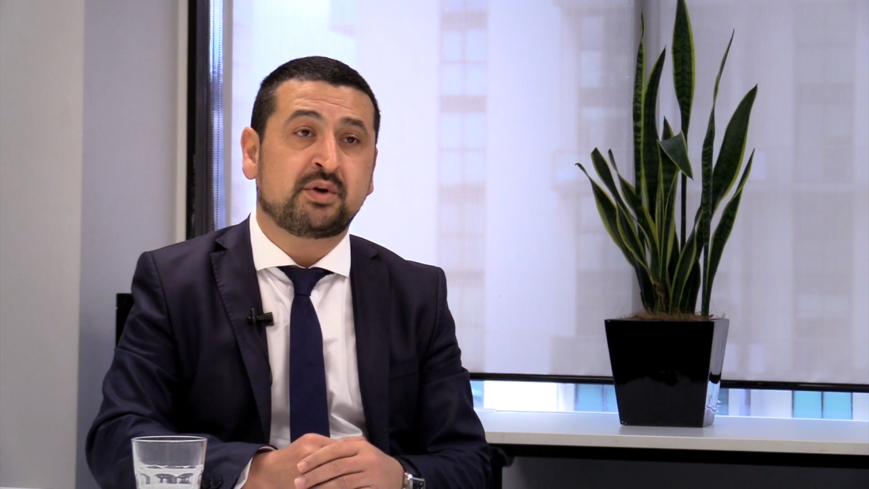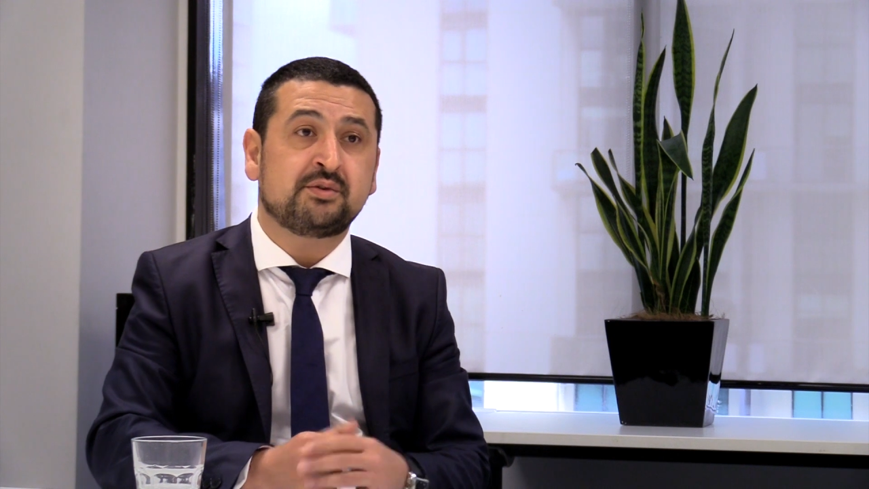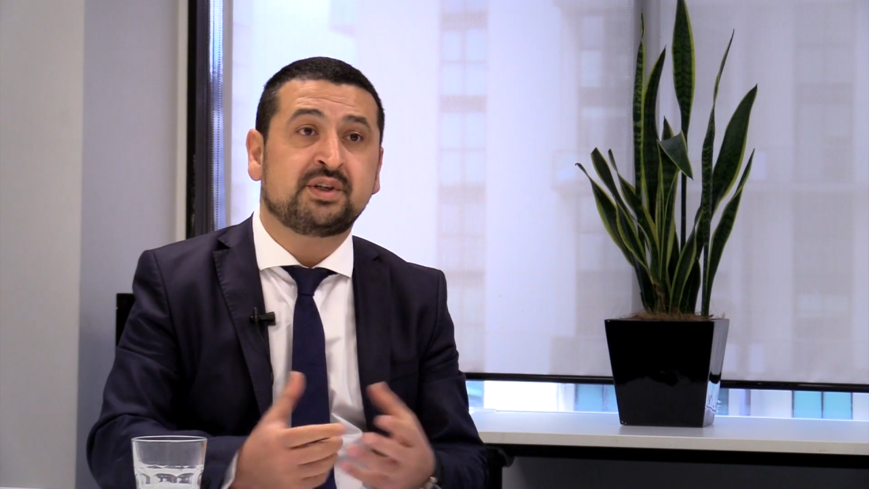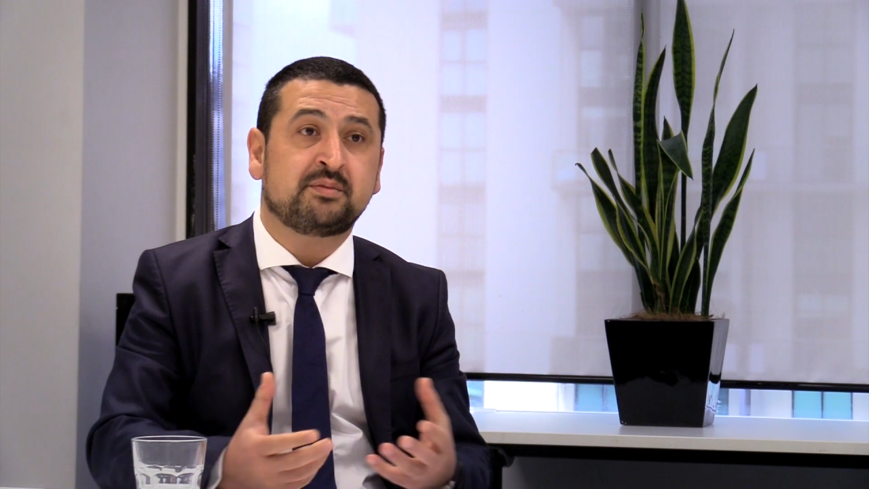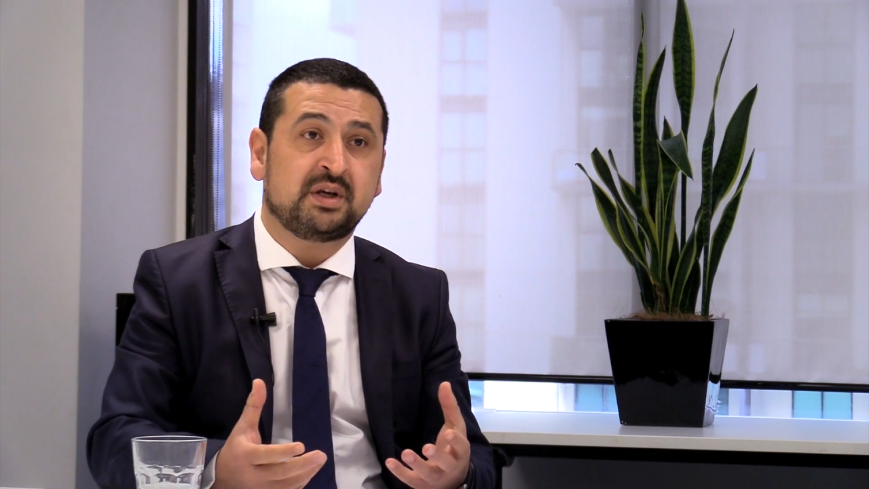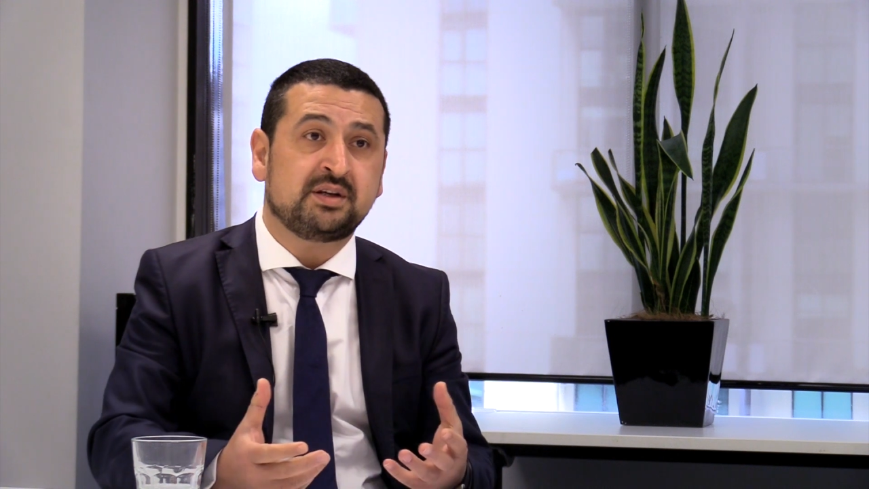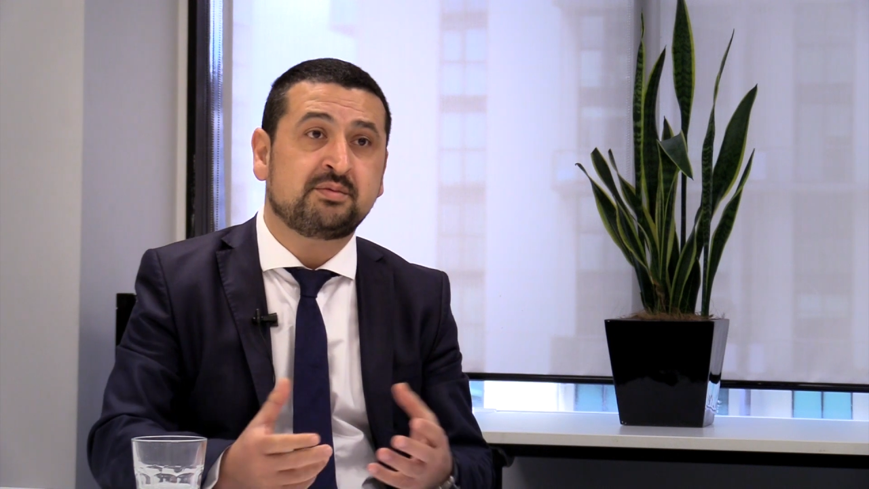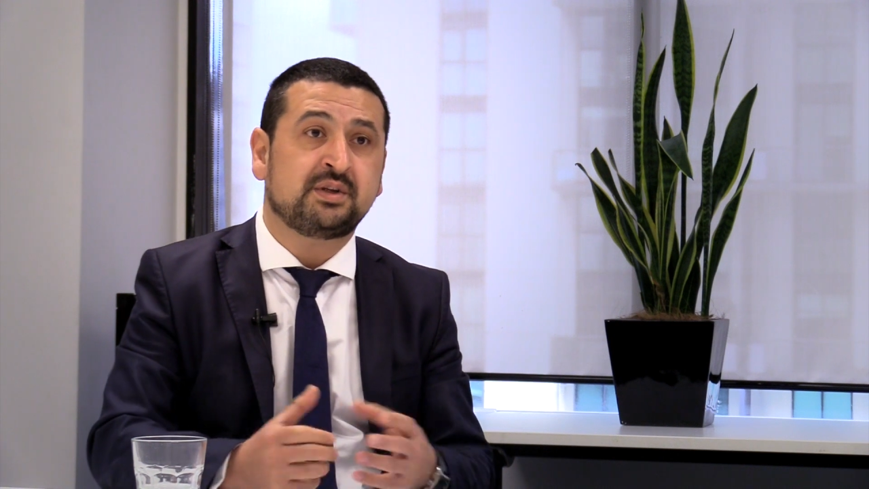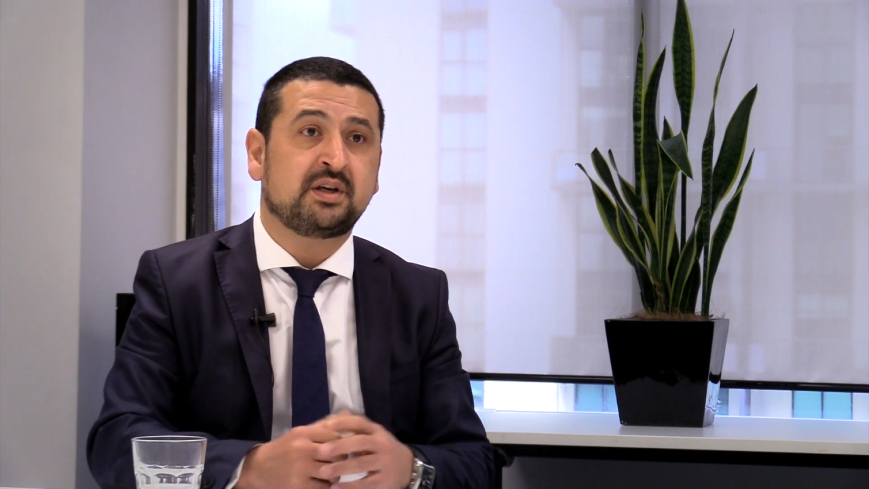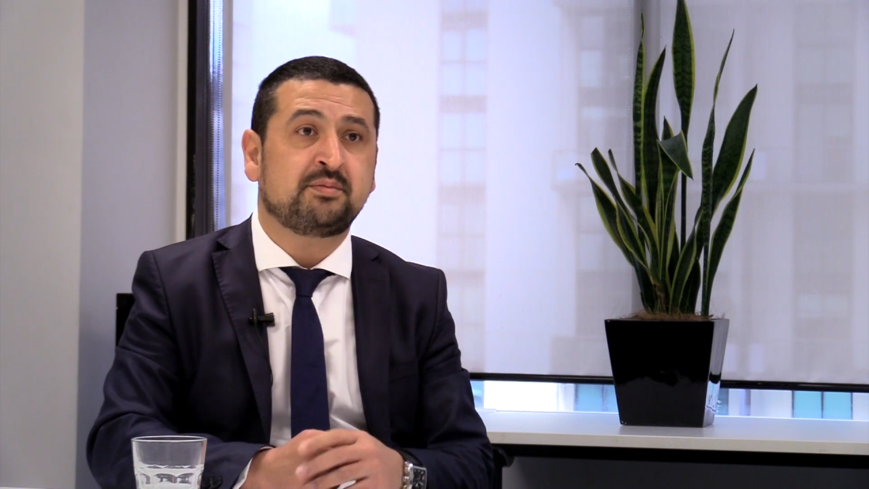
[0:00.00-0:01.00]
project
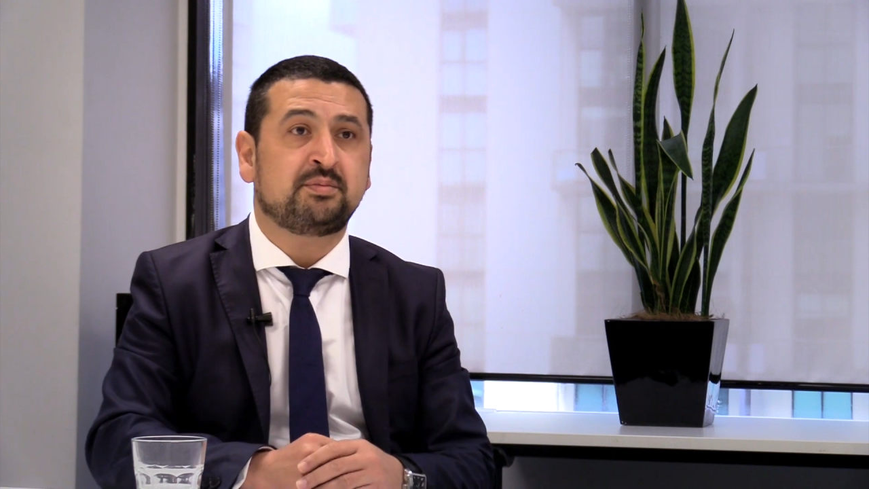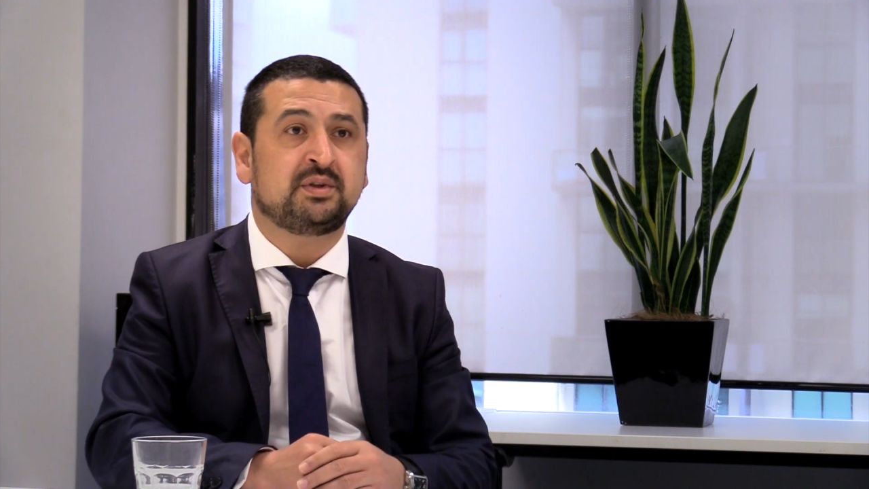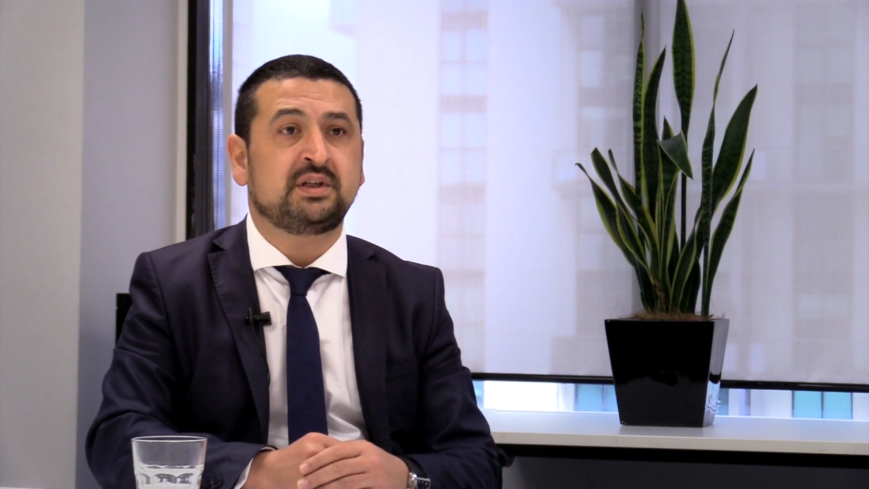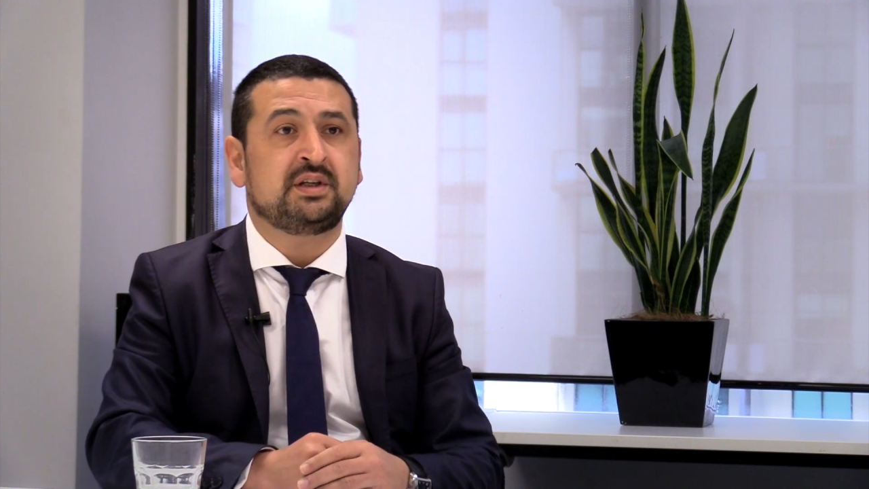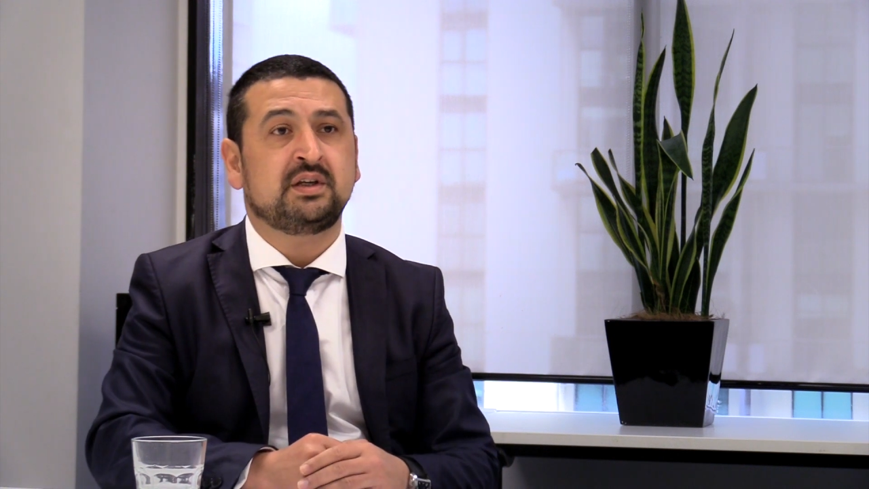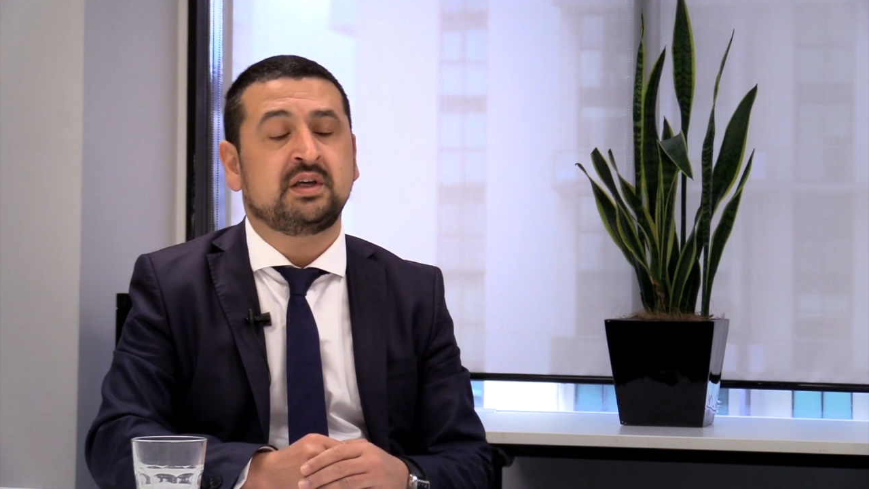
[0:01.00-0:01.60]
management capability